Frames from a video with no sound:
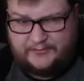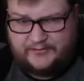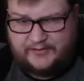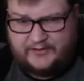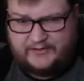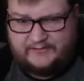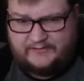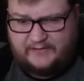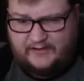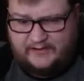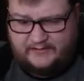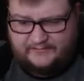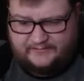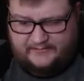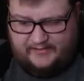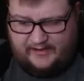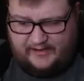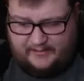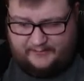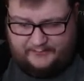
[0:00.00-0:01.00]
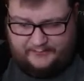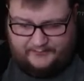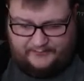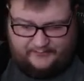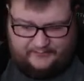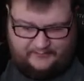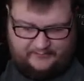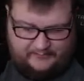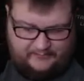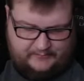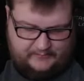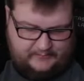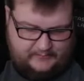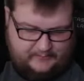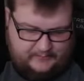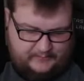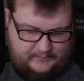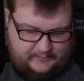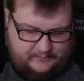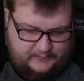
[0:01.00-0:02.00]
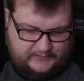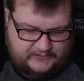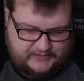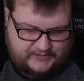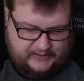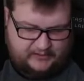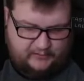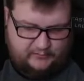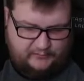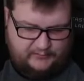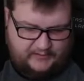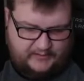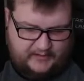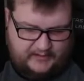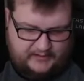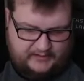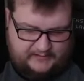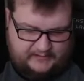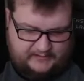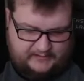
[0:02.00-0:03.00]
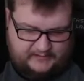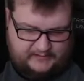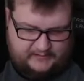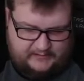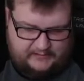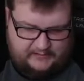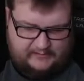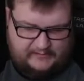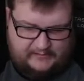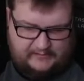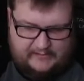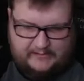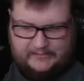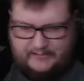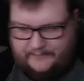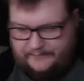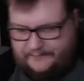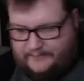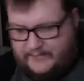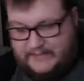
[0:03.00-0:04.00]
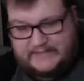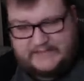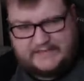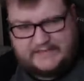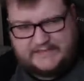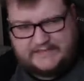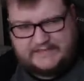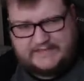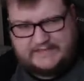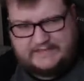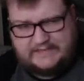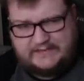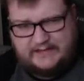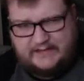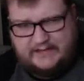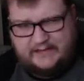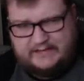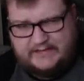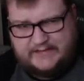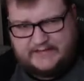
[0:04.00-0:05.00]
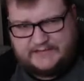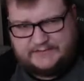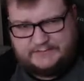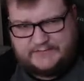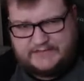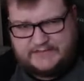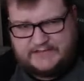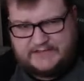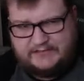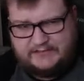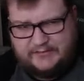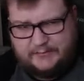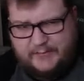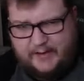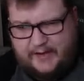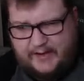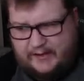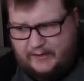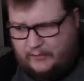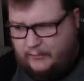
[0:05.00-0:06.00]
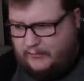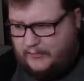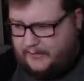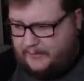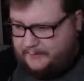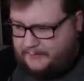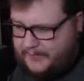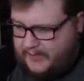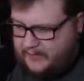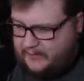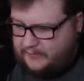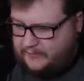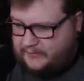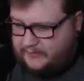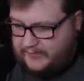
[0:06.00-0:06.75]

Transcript: was on on top which I hope not. This is this one's going by a whole lot better